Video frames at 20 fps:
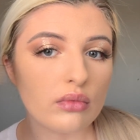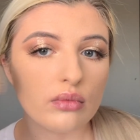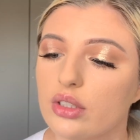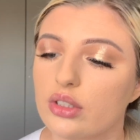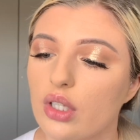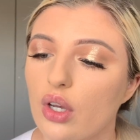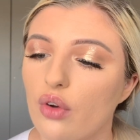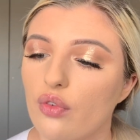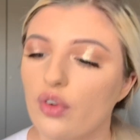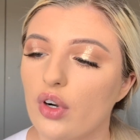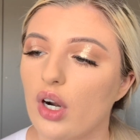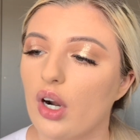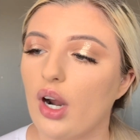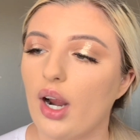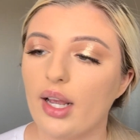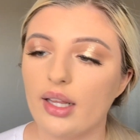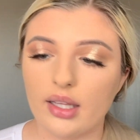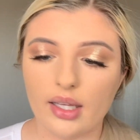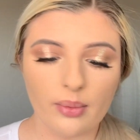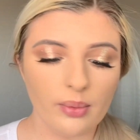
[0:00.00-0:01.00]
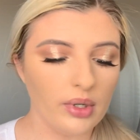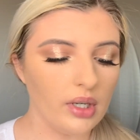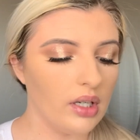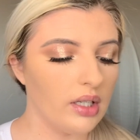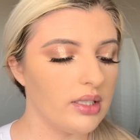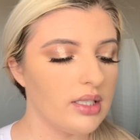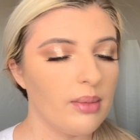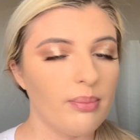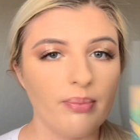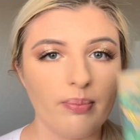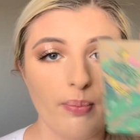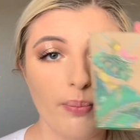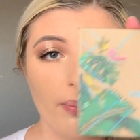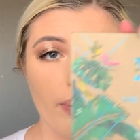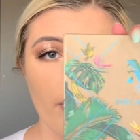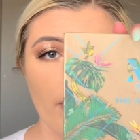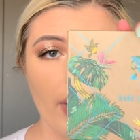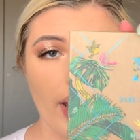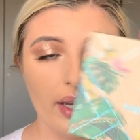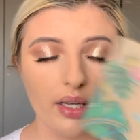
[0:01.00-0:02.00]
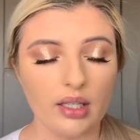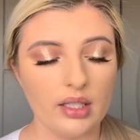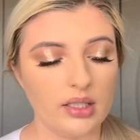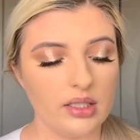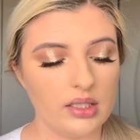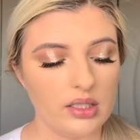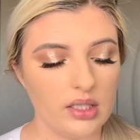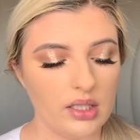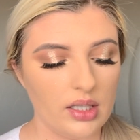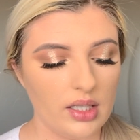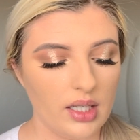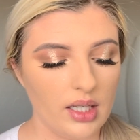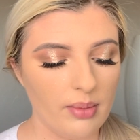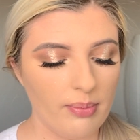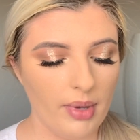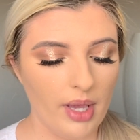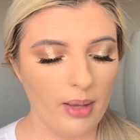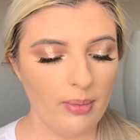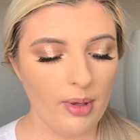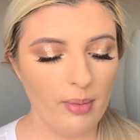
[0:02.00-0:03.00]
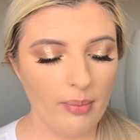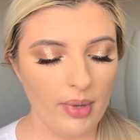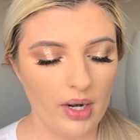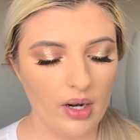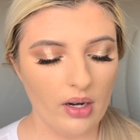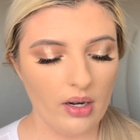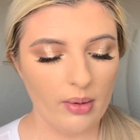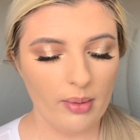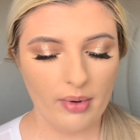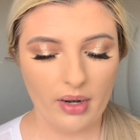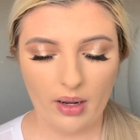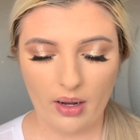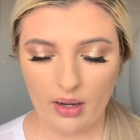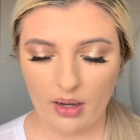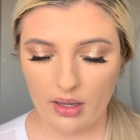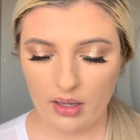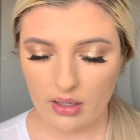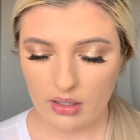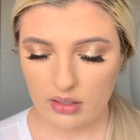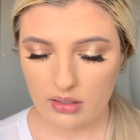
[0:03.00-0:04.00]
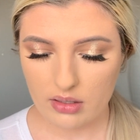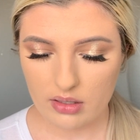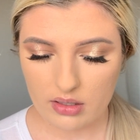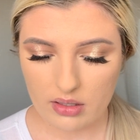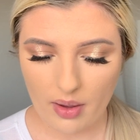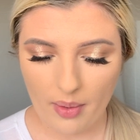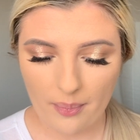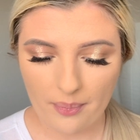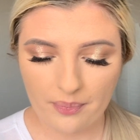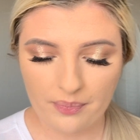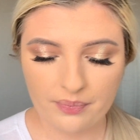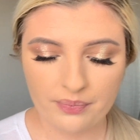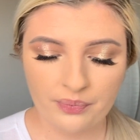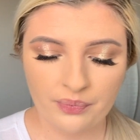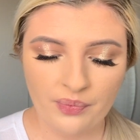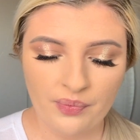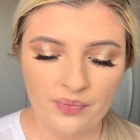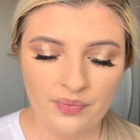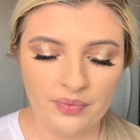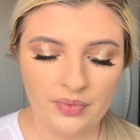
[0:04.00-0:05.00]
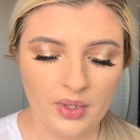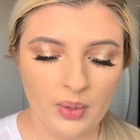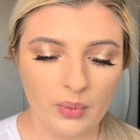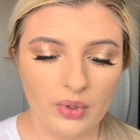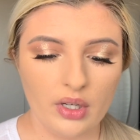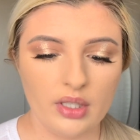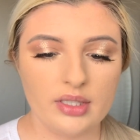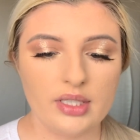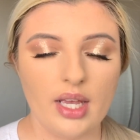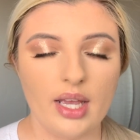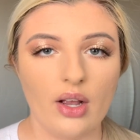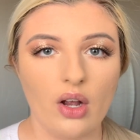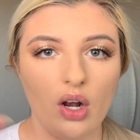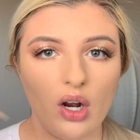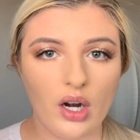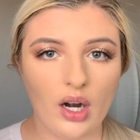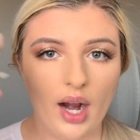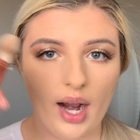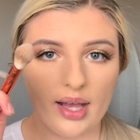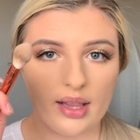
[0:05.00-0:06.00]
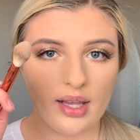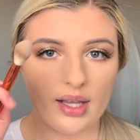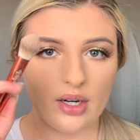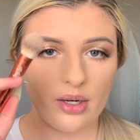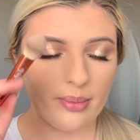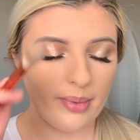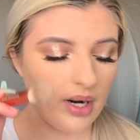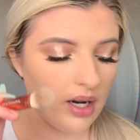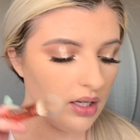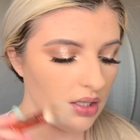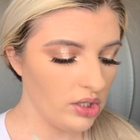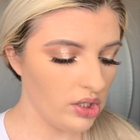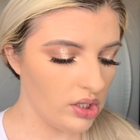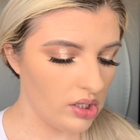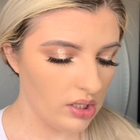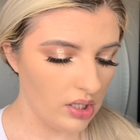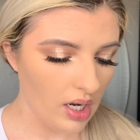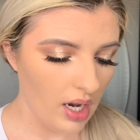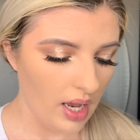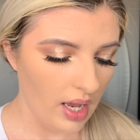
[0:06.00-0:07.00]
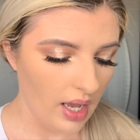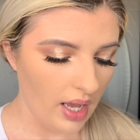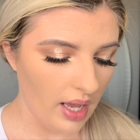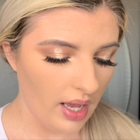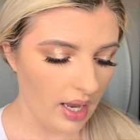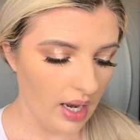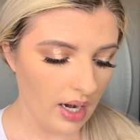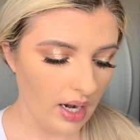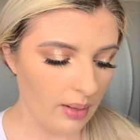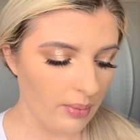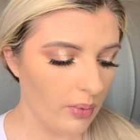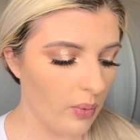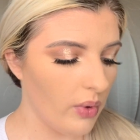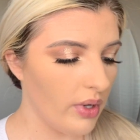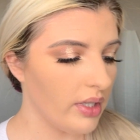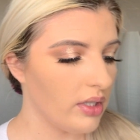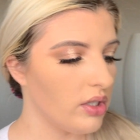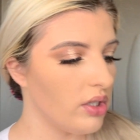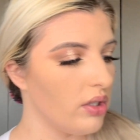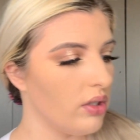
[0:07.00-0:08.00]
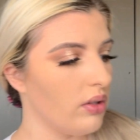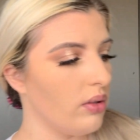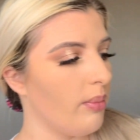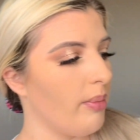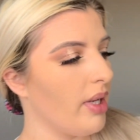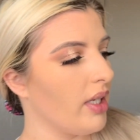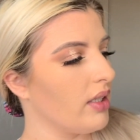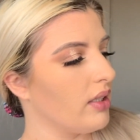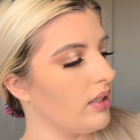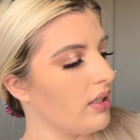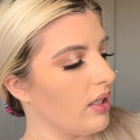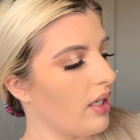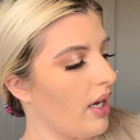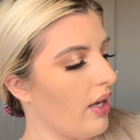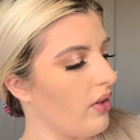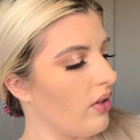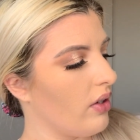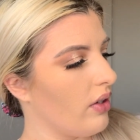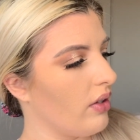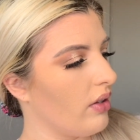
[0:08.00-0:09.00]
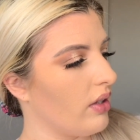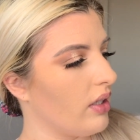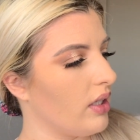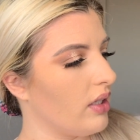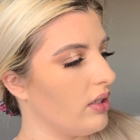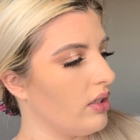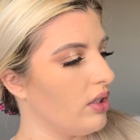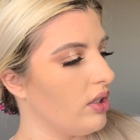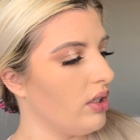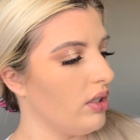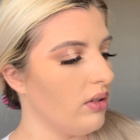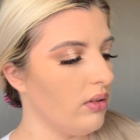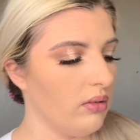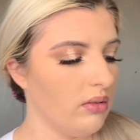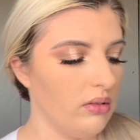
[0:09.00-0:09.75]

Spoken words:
So for our highlight, we're gonna dip back into the Babe in Paradise. And we're gonna take our highlighter brush and I'm going to mix together these two.